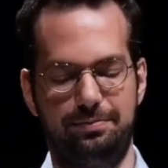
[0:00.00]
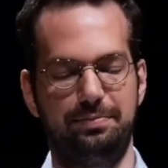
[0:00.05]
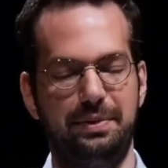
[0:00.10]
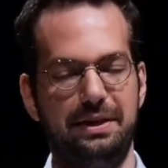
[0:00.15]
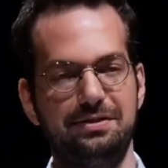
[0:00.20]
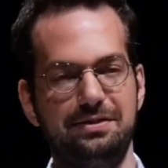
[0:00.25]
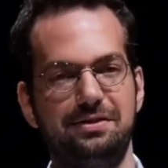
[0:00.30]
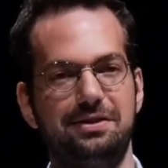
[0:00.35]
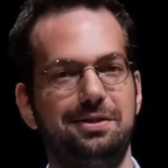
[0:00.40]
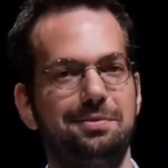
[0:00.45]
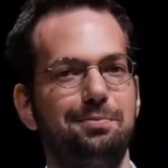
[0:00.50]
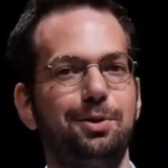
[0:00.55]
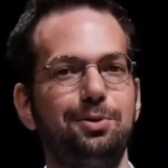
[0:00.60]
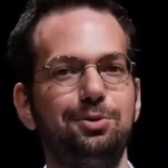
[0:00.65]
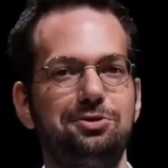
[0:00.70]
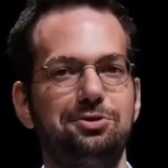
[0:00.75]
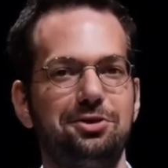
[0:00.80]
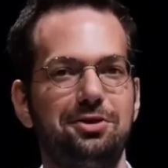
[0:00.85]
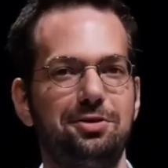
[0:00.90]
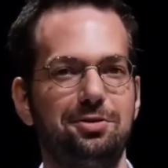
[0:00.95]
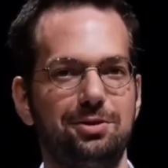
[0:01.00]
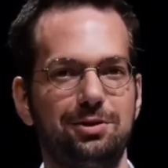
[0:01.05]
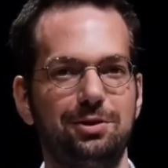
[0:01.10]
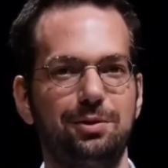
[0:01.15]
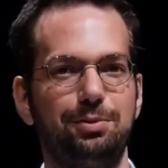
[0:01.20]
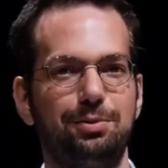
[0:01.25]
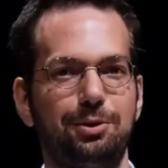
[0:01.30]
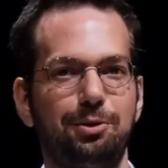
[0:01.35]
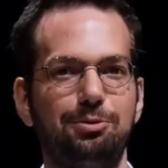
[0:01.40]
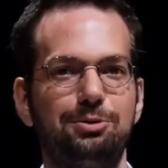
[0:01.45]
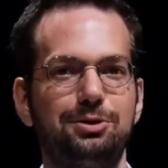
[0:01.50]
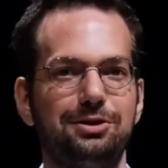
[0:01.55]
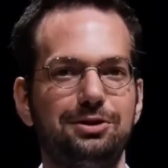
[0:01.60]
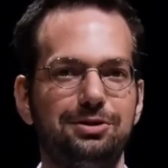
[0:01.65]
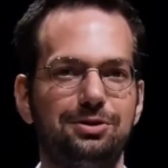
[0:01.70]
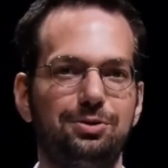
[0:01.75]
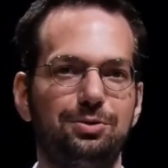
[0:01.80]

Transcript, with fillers: basically the most general approaches